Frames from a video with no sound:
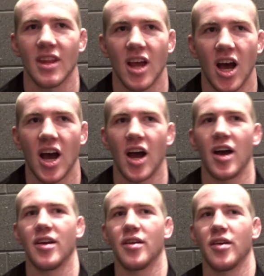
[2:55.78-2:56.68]
How did
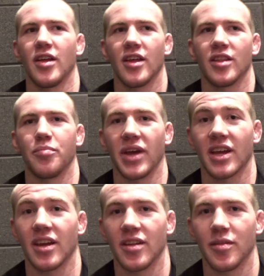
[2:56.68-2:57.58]
that? Uh,
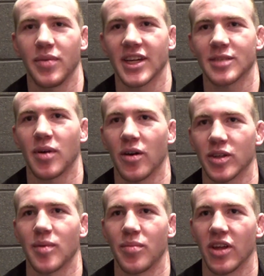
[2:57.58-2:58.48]
big, biggest part
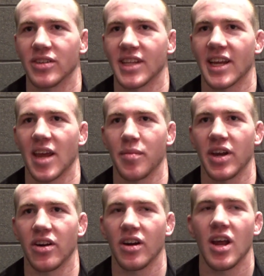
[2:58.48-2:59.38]
was my brothers. They came
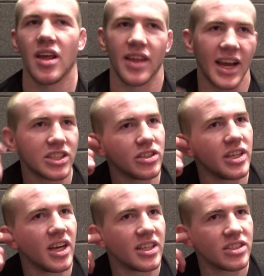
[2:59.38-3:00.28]
here. They
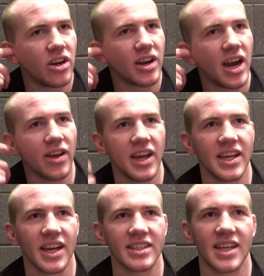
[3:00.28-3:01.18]
actually uh, started out at
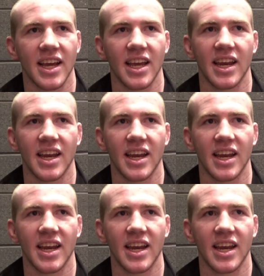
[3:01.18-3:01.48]
Indiana Tech